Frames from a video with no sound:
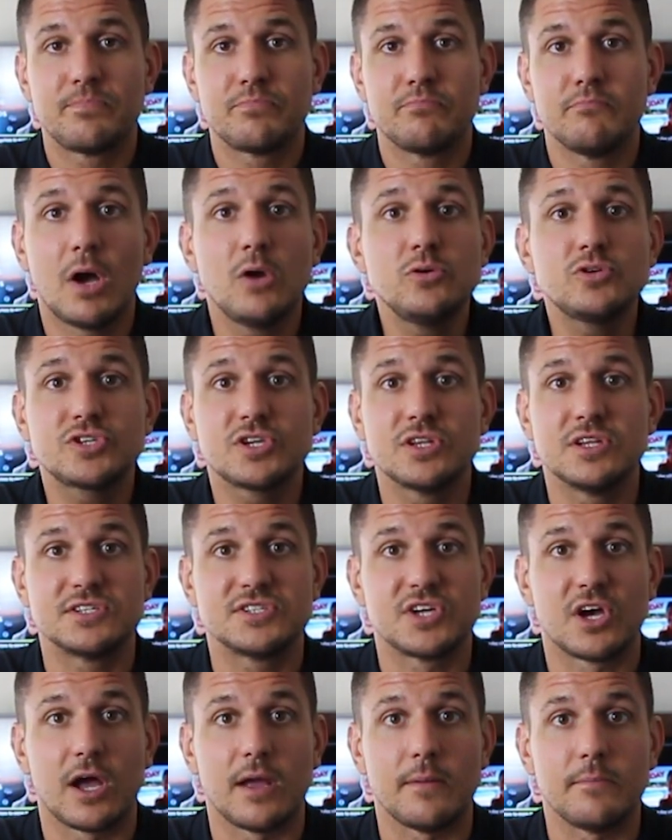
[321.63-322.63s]
most of the
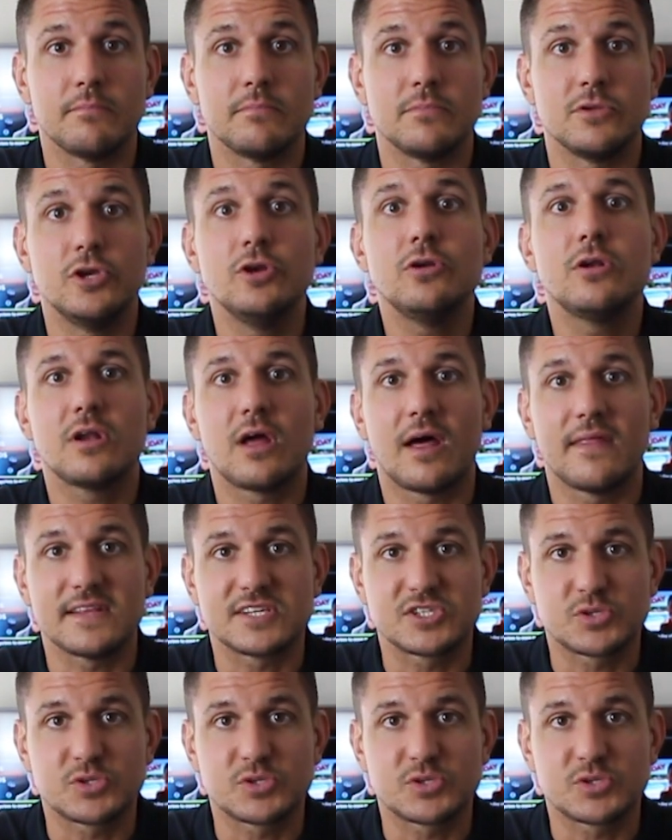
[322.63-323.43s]
time, you look like the